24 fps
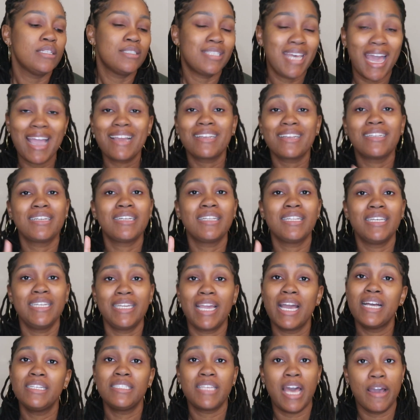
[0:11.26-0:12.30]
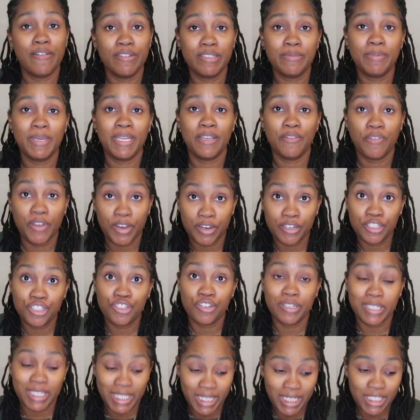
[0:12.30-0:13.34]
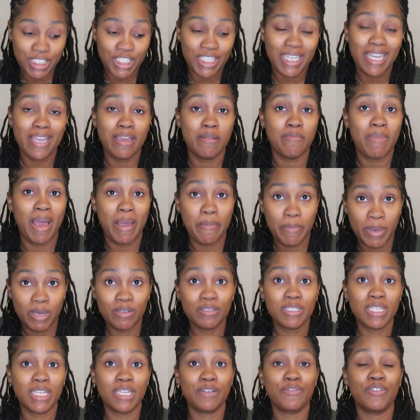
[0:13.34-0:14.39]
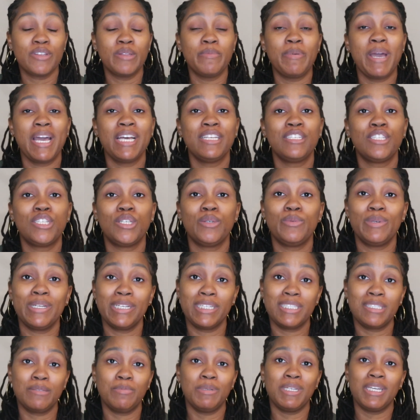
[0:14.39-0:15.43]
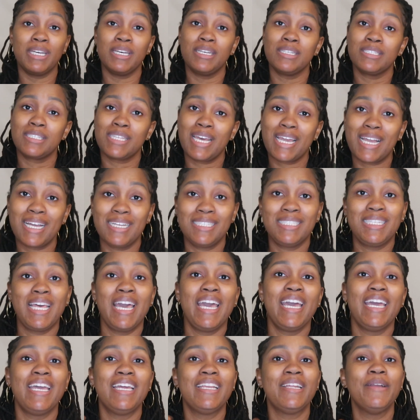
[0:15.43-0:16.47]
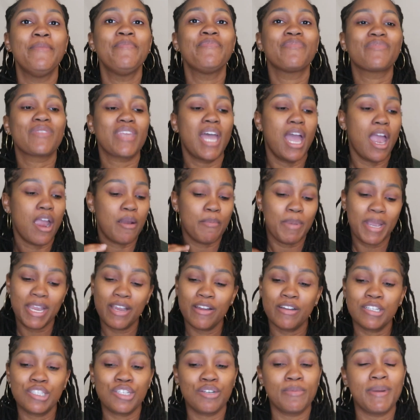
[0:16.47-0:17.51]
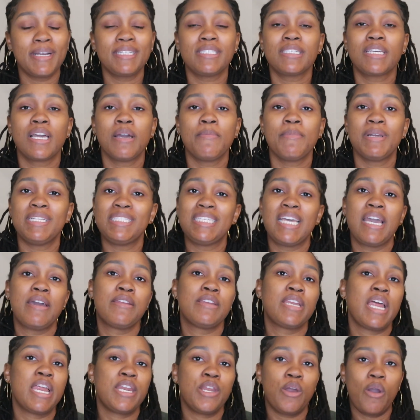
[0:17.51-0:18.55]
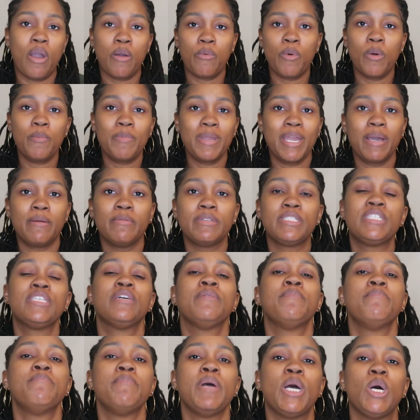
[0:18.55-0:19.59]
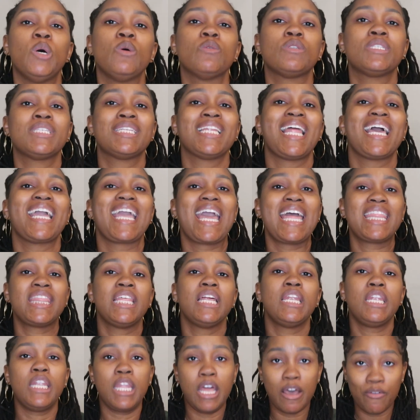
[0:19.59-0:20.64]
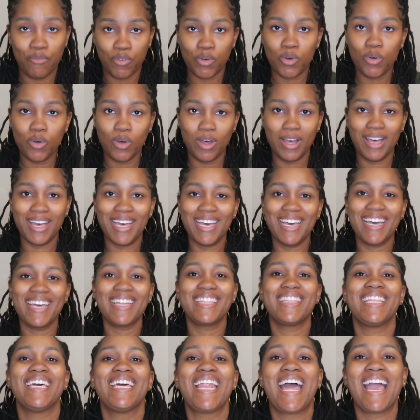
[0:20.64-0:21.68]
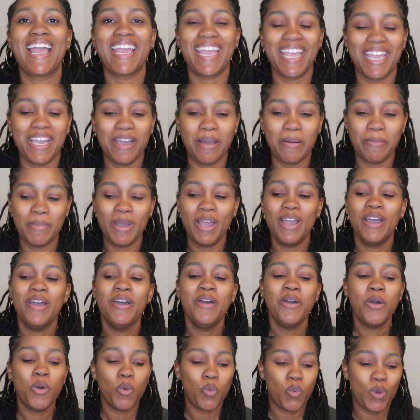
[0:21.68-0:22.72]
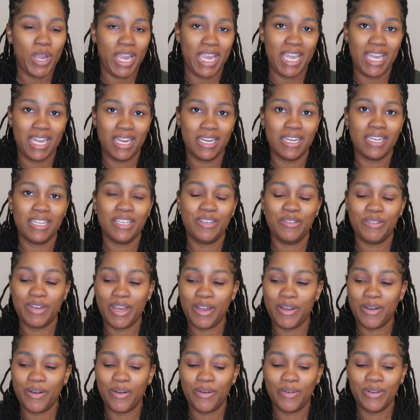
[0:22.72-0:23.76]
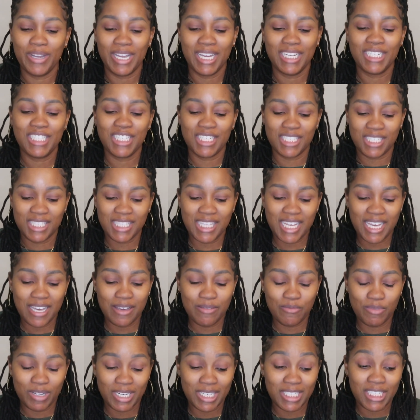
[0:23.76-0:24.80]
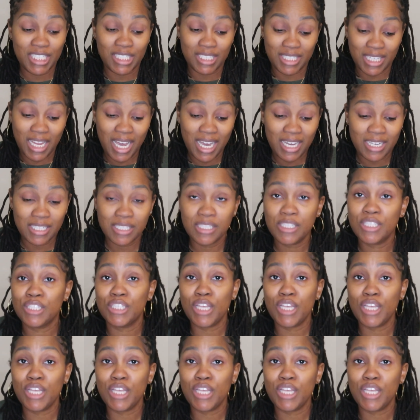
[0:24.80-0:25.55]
Technically, yes, I was being very strategic in my melting for the past 2 weeks because like I said, our parents are about to come in town and I know I won't be able to melt like at the level that I am when, you know, it's just us.